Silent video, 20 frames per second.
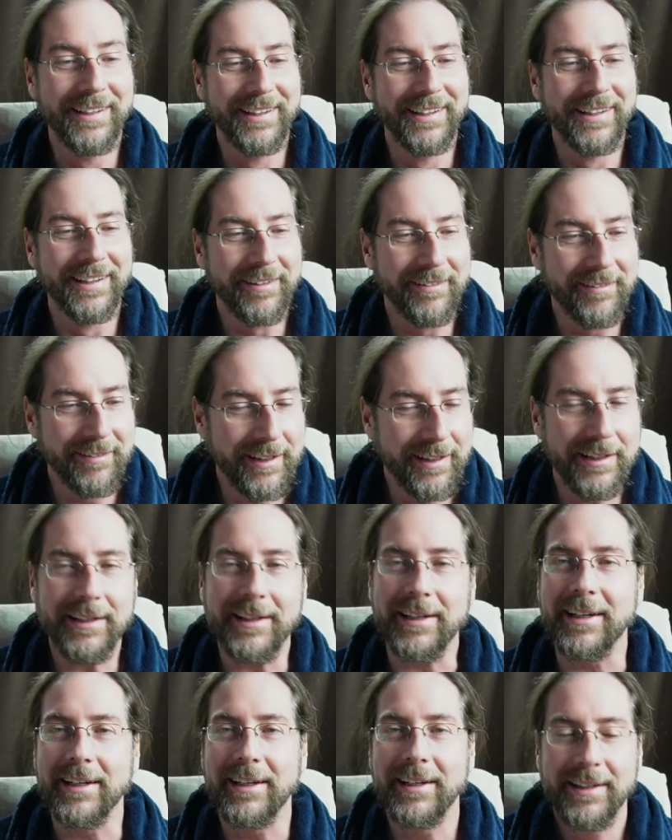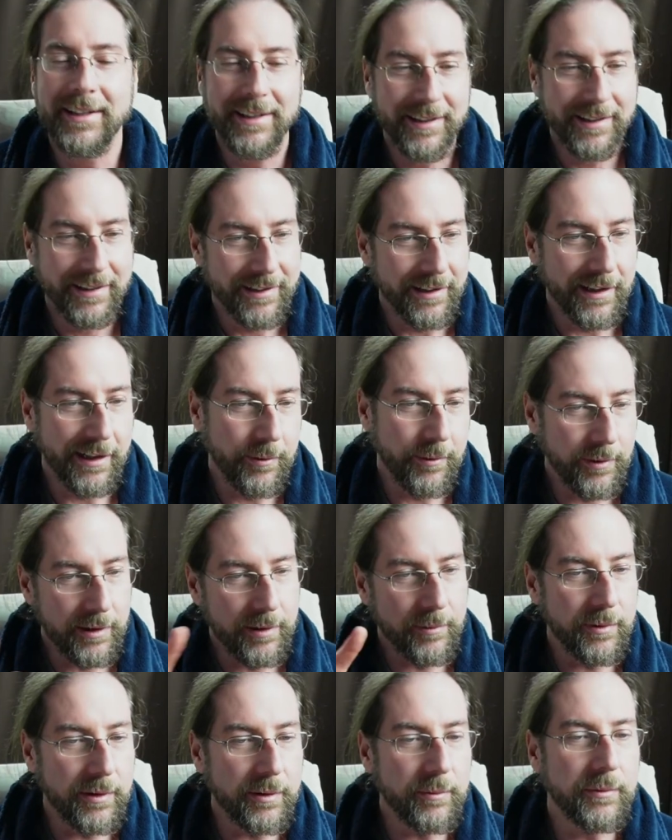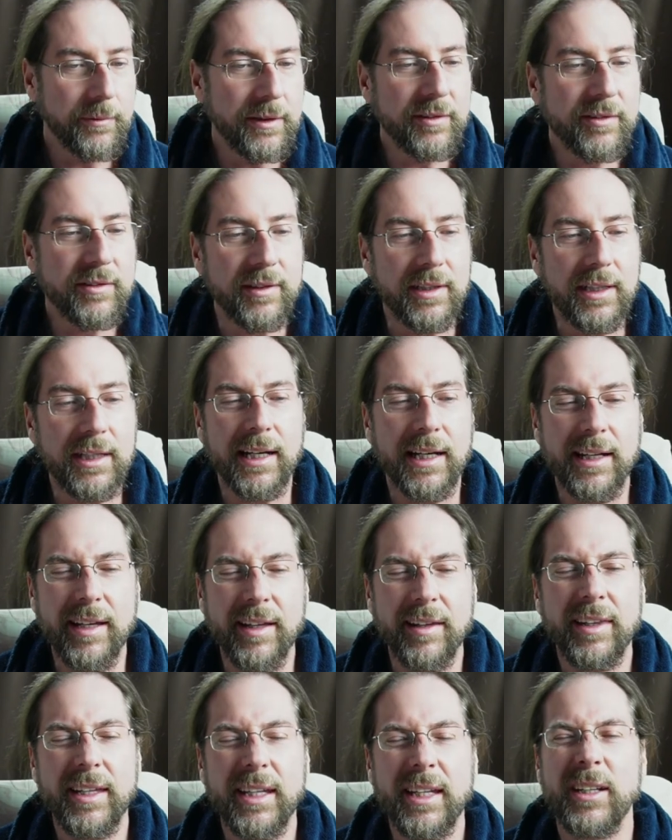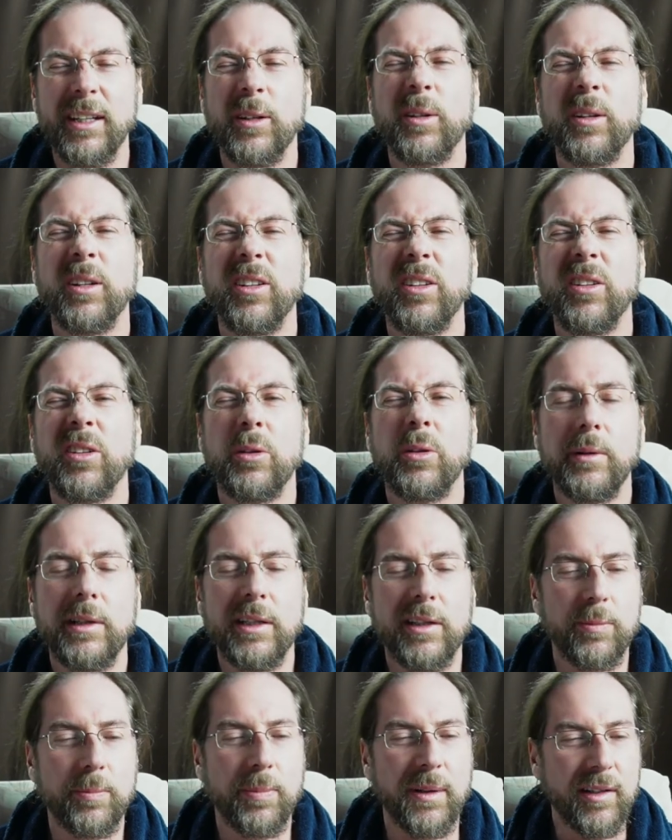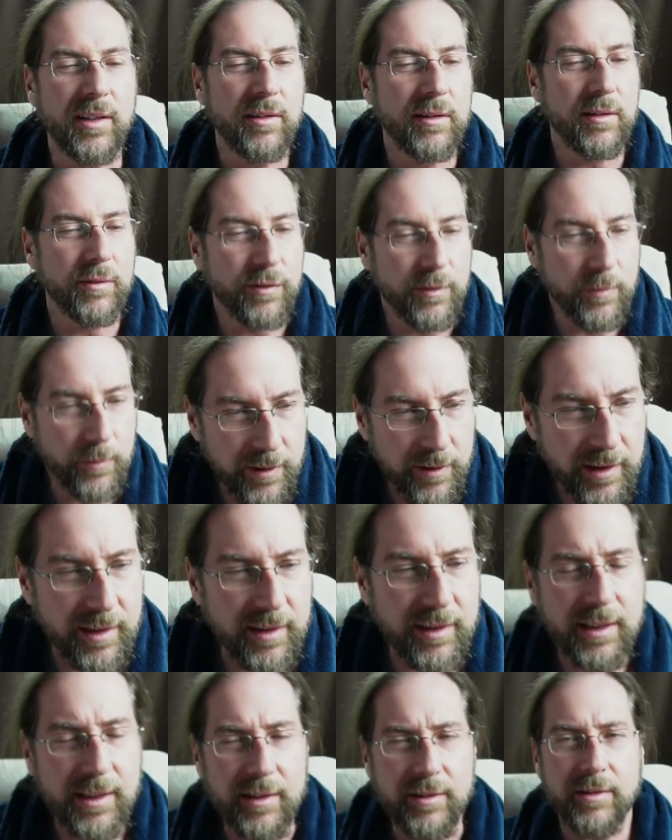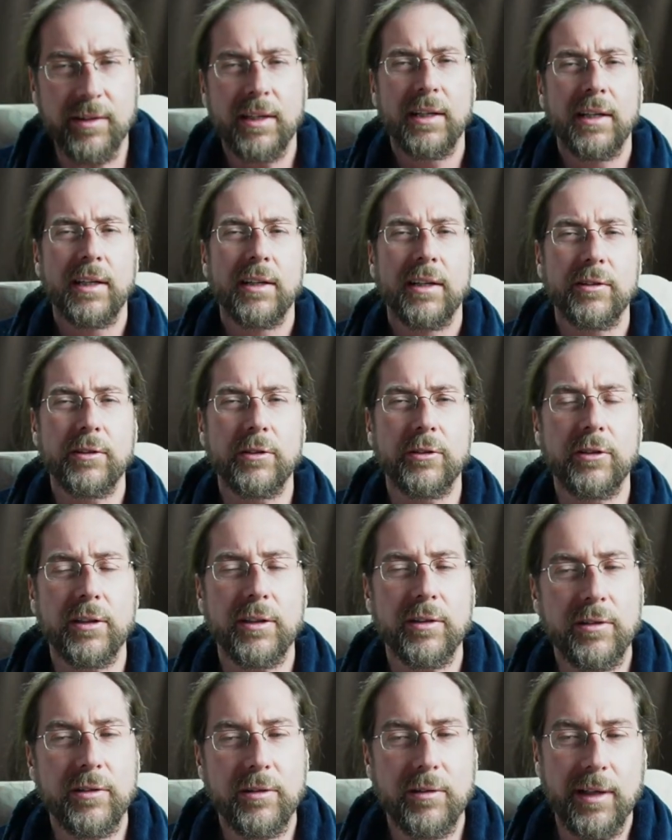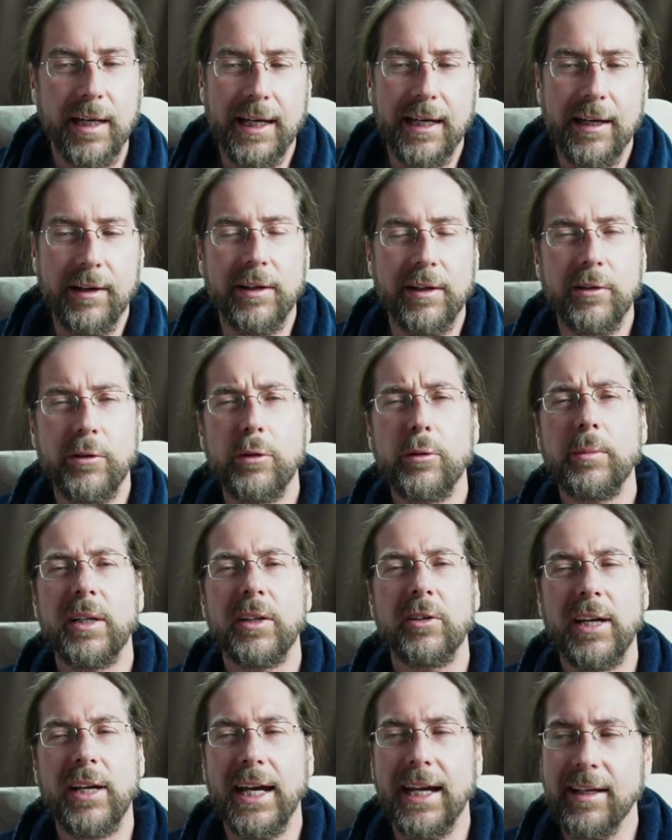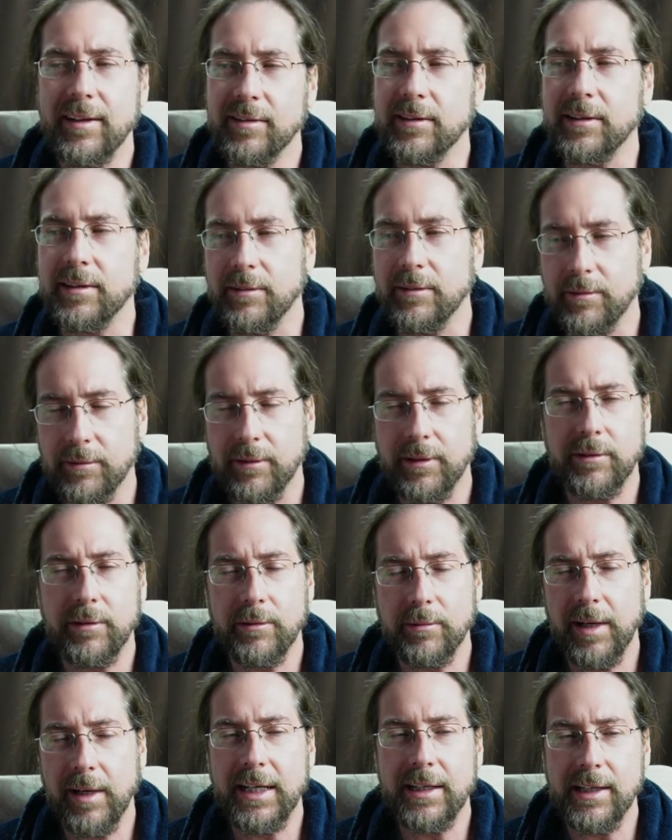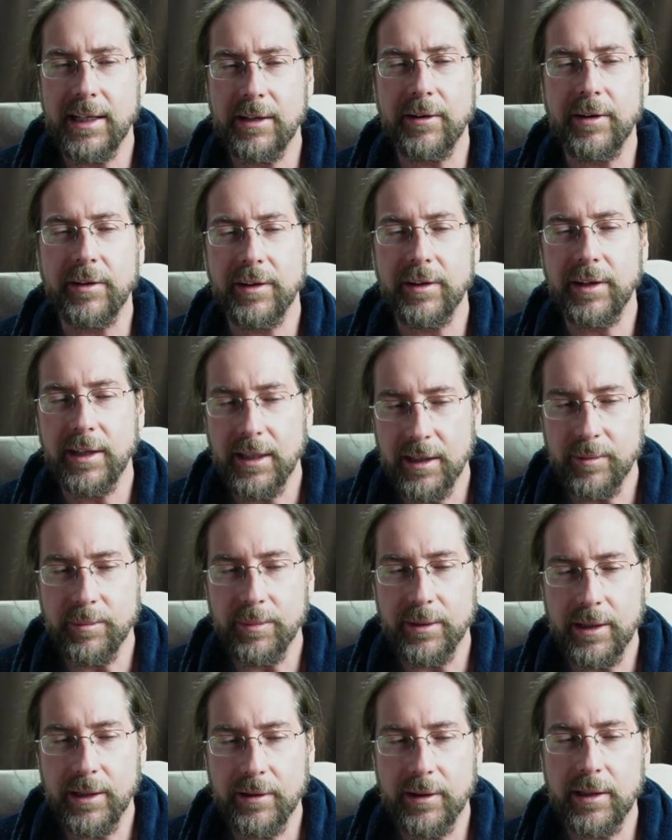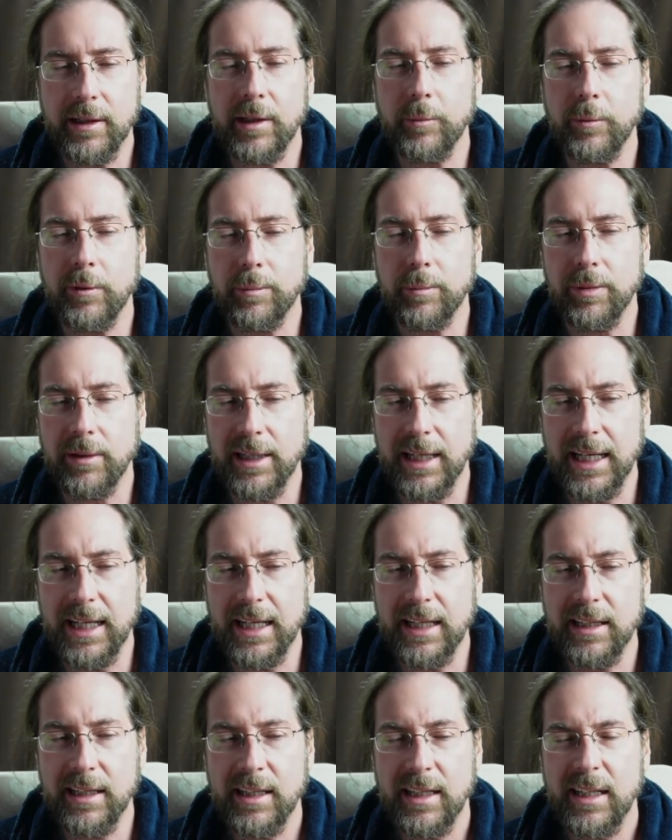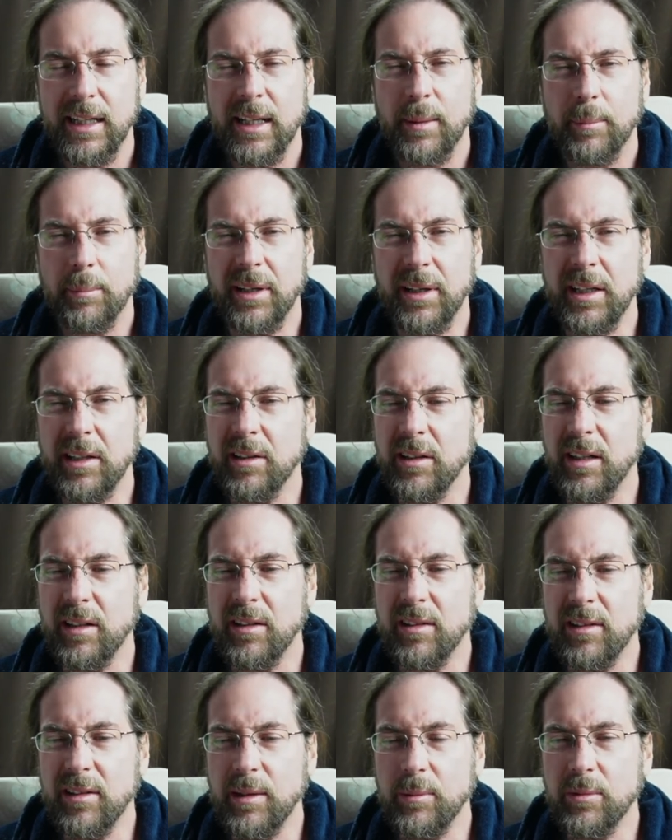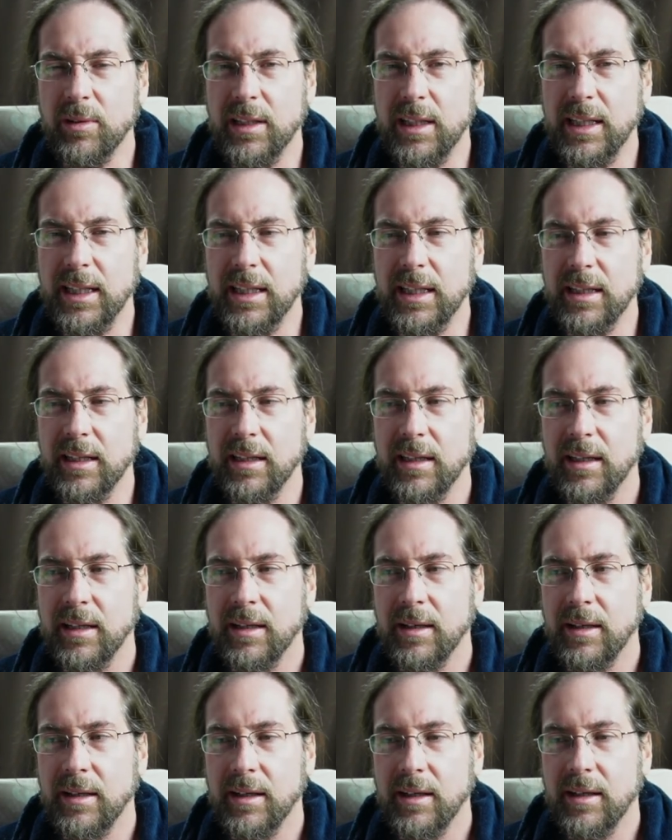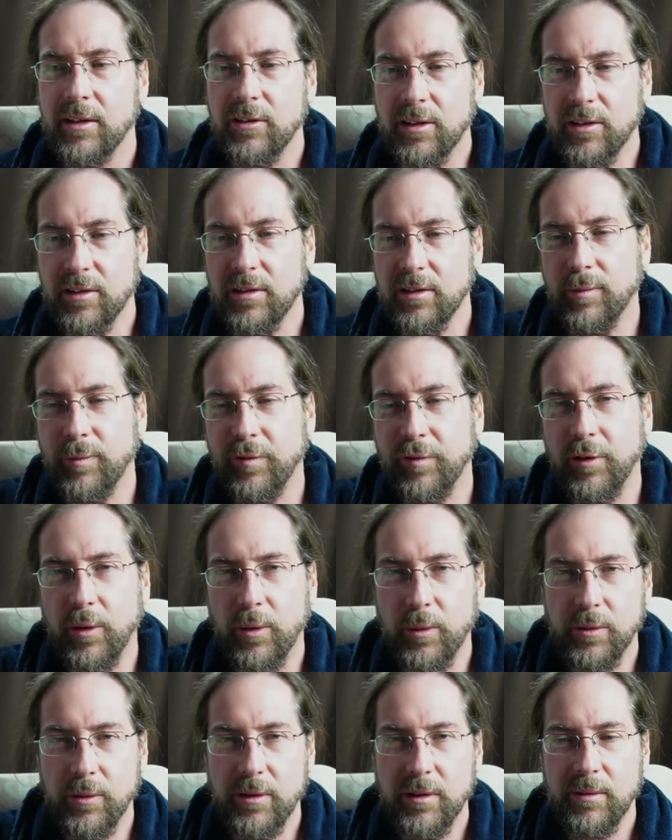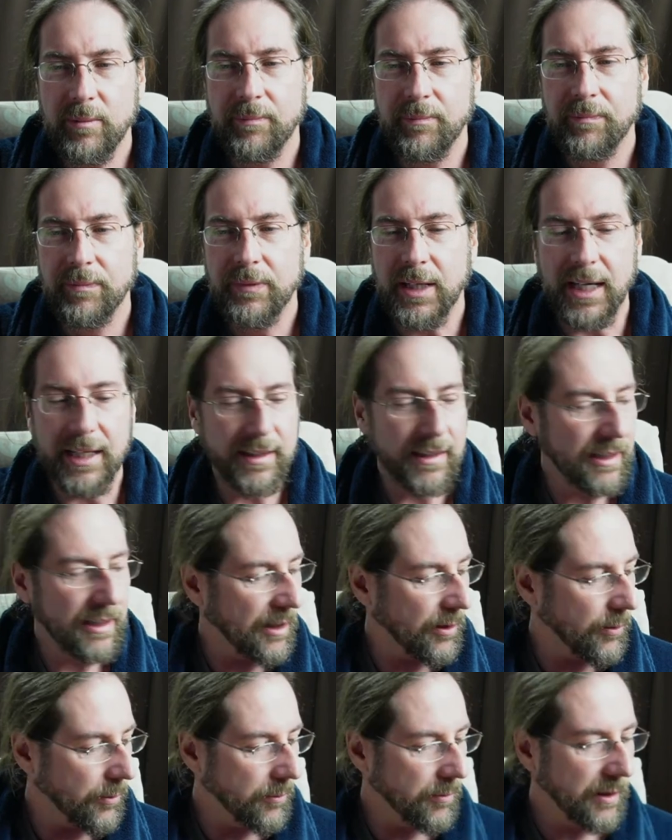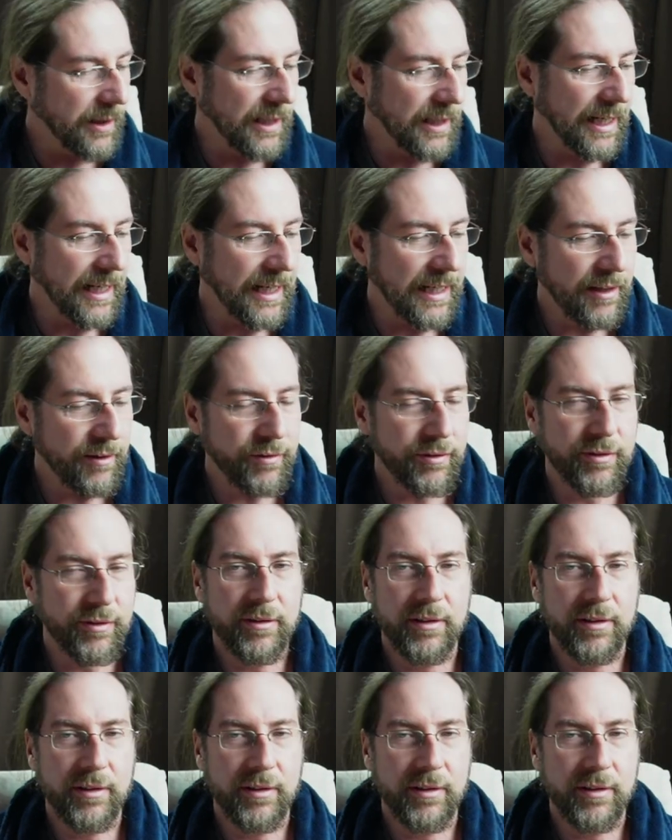really? Yeah, uh, well, we'll see. I think it's too expensive for what it does. So just to have and too much hassle. So right now I think about it and will plan, but it, it seems like just a phone and that I already have